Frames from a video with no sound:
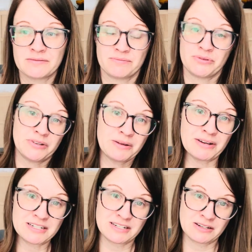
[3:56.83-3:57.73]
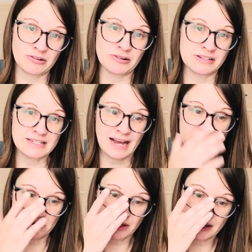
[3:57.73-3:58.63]
pretty much in her
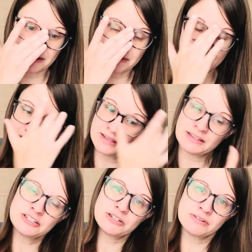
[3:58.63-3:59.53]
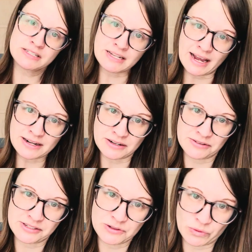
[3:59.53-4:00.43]
entire life. And then she was diagnosed